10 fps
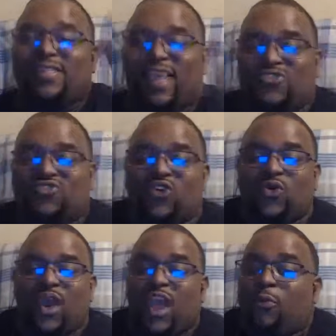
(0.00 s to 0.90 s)
That's
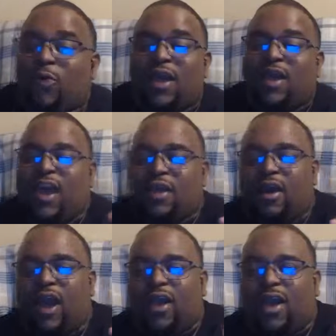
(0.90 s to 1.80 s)
true. And what
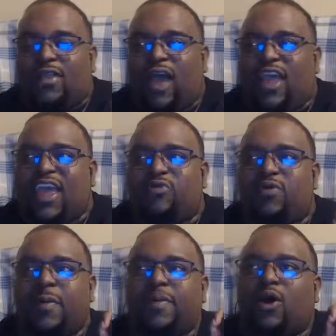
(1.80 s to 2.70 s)
I can't
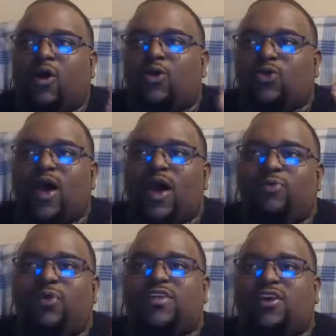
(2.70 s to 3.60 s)
remember the whole
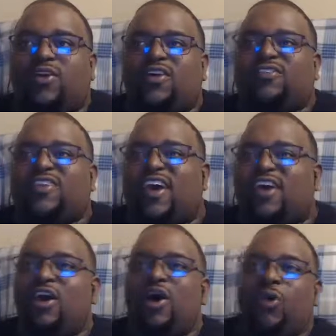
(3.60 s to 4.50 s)
line. What Tyrion
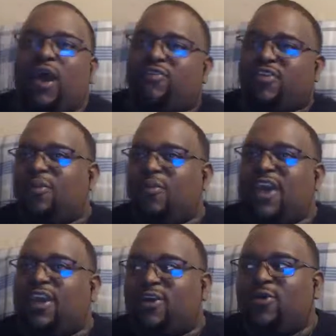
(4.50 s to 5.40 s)
said: "Whatever they're
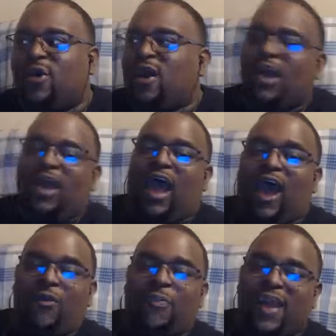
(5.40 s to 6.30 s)
paying you,
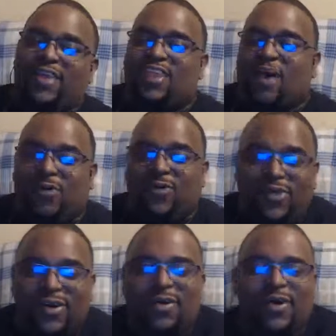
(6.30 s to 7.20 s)
I'll pay double."